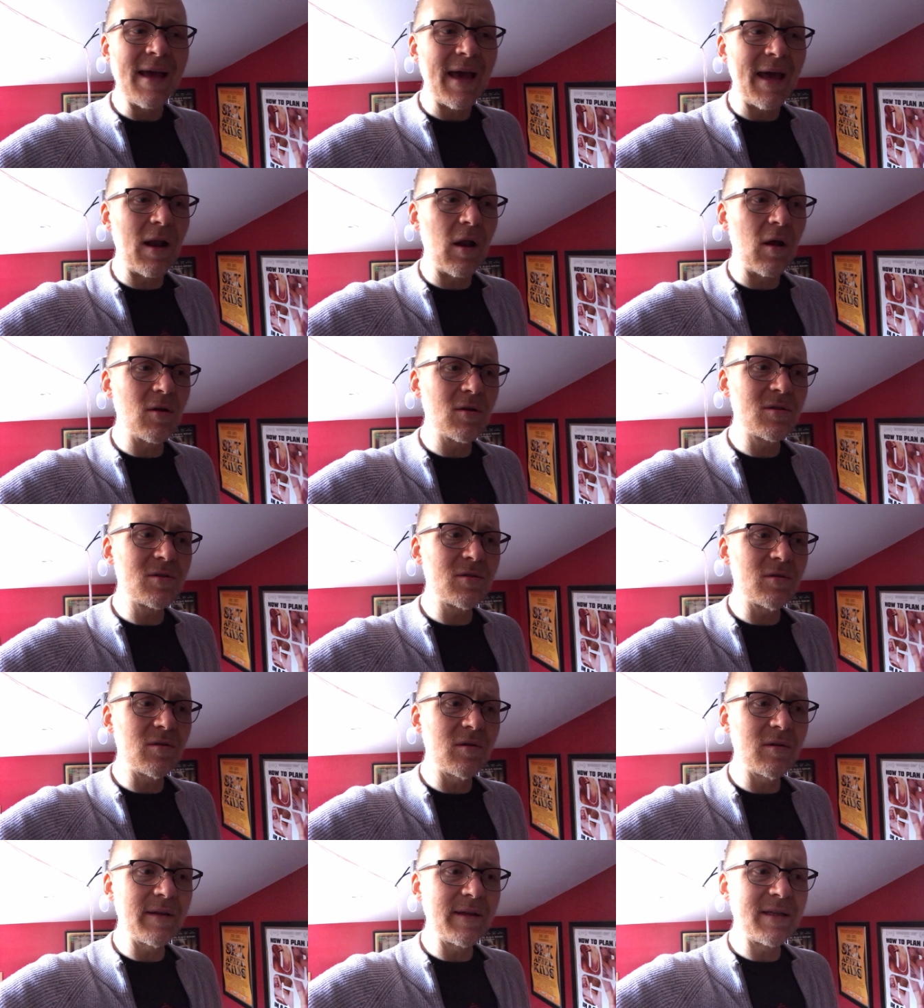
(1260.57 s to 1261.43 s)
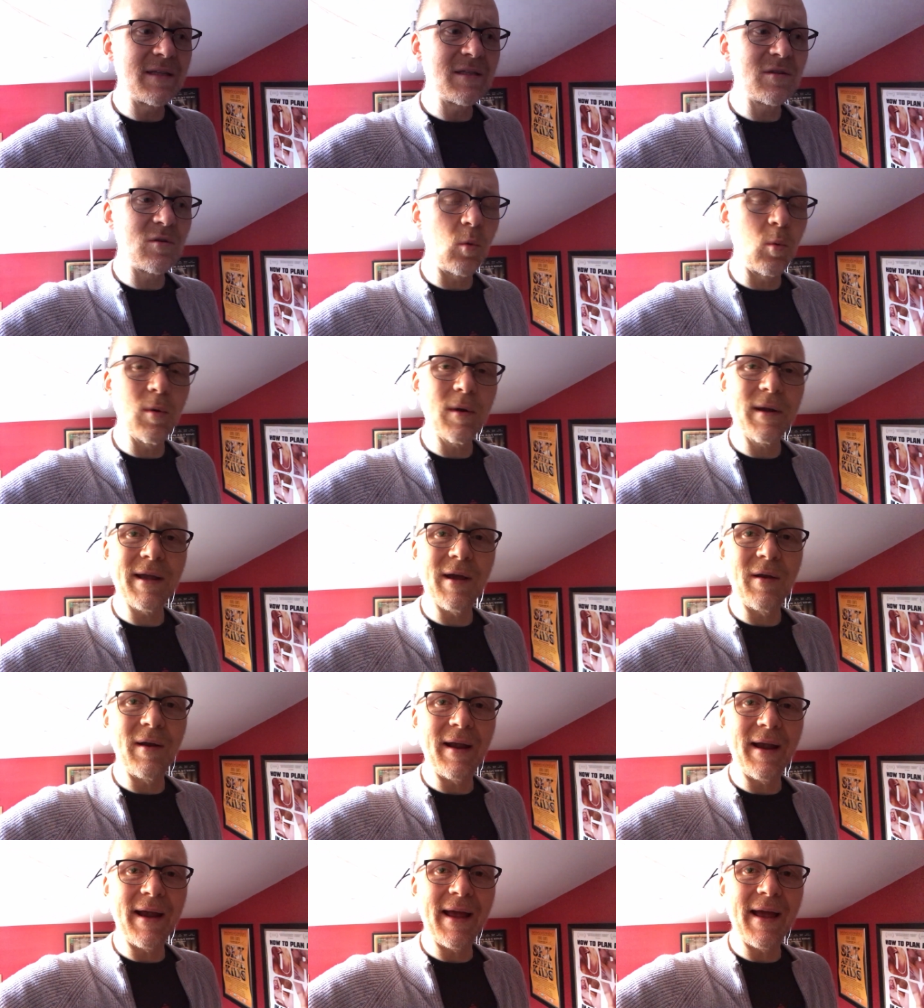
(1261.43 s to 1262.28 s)
And also, it's the
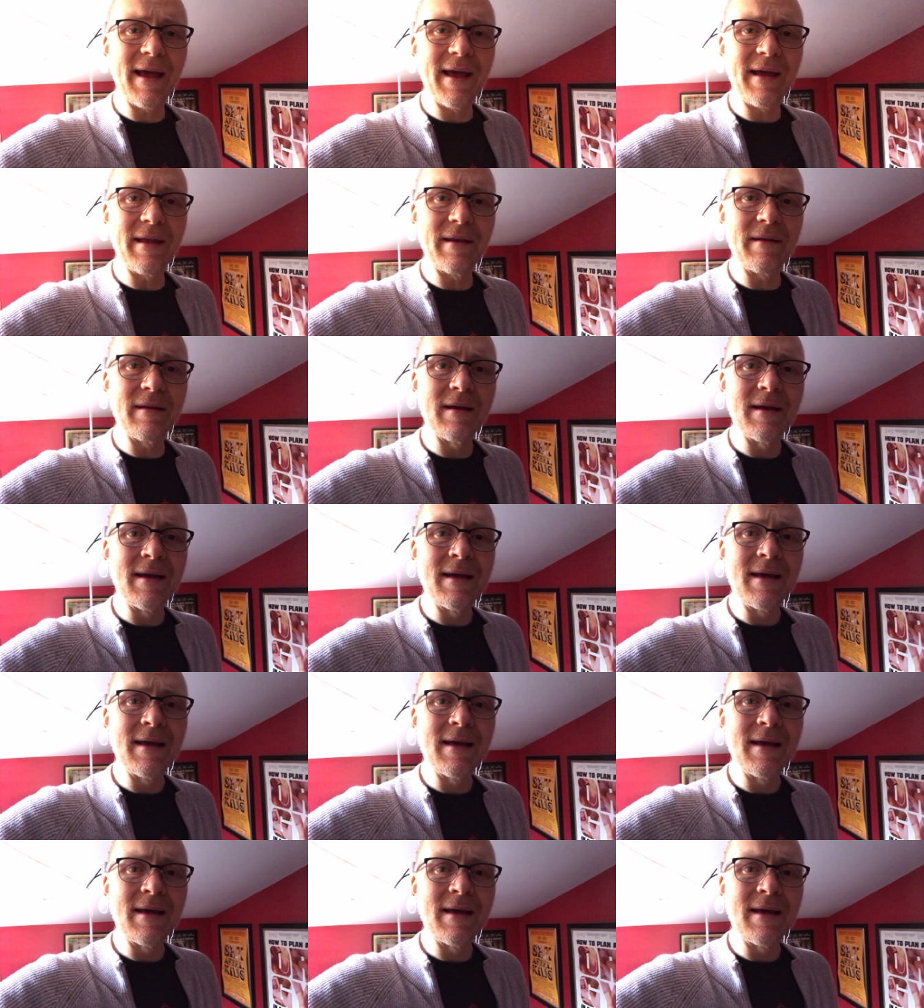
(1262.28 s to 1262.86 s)
workout I had